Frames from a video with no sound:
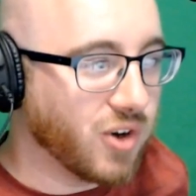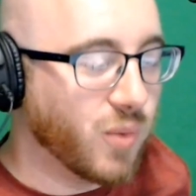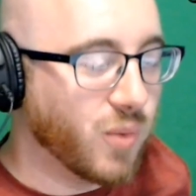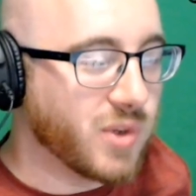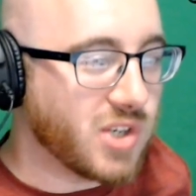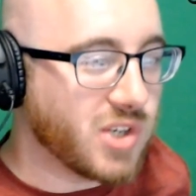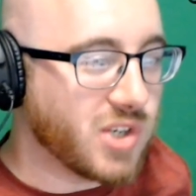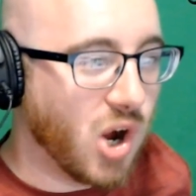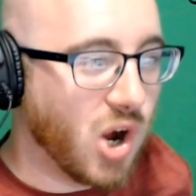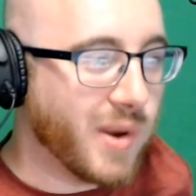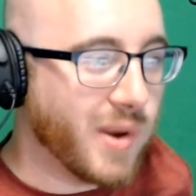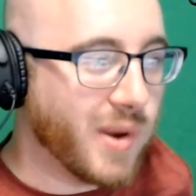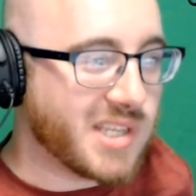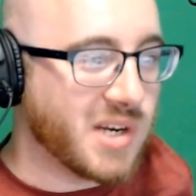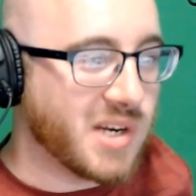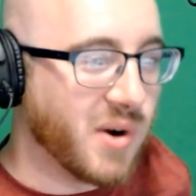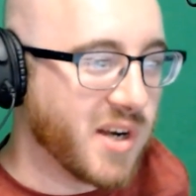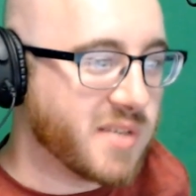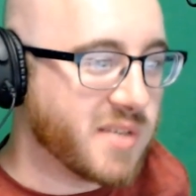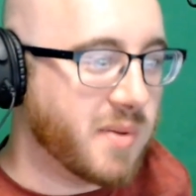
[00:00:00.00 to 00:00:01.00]
which always
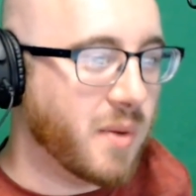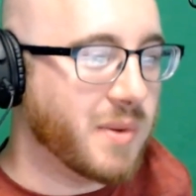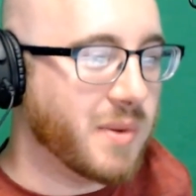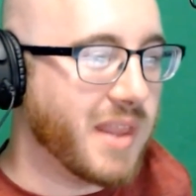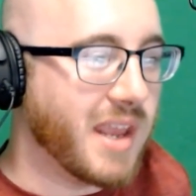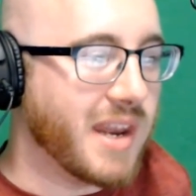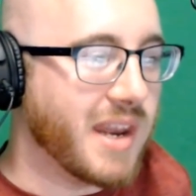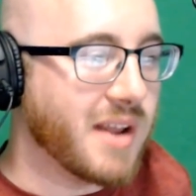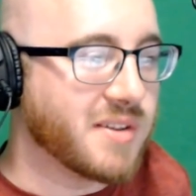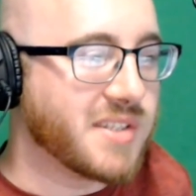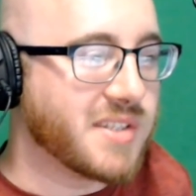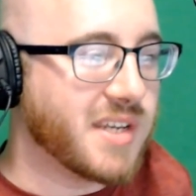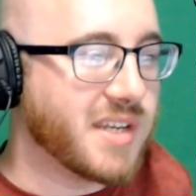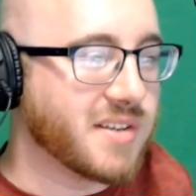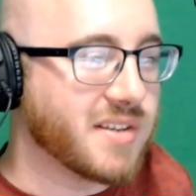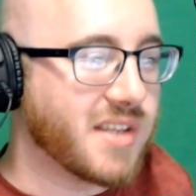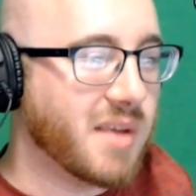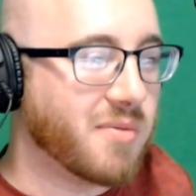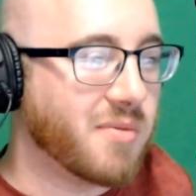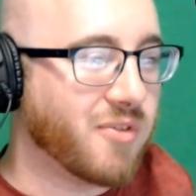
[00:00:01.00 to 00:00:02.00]
annoys me when they announce
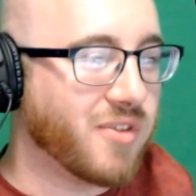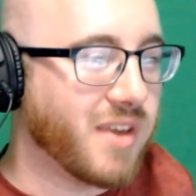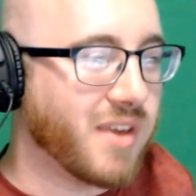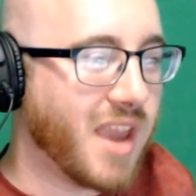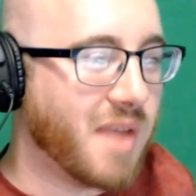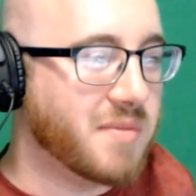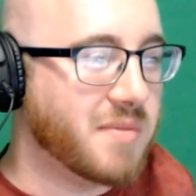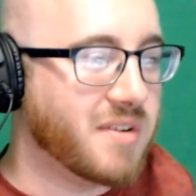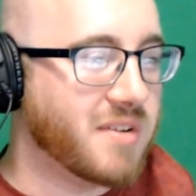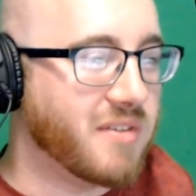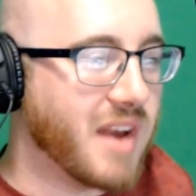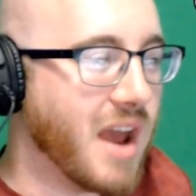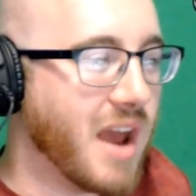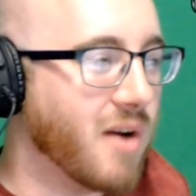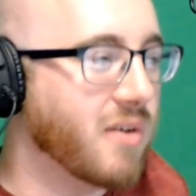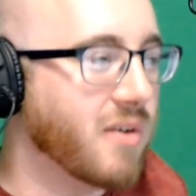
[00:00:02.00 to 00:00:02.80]
DLC before the game's even out.